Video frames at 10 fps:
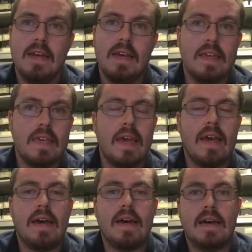
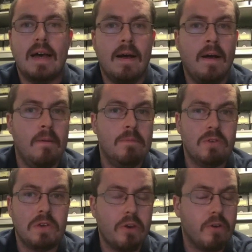yeah, um,
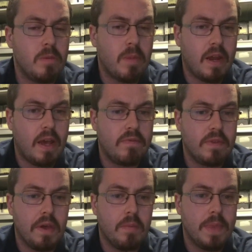security might have to
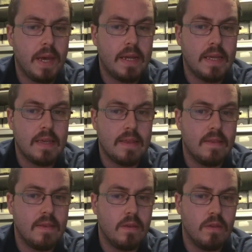up that in
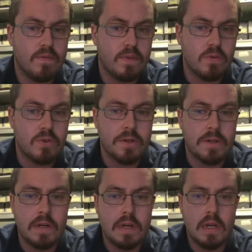the future.
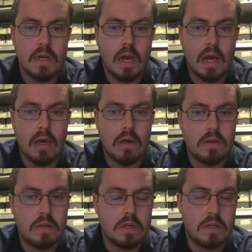Uh,
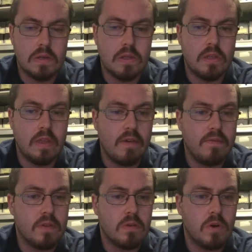you know,
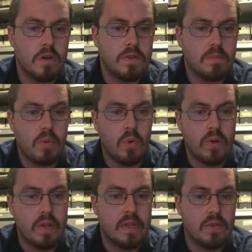definitely want to support
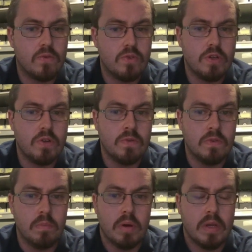Daniel Jones,
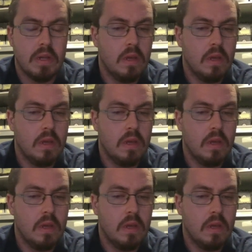but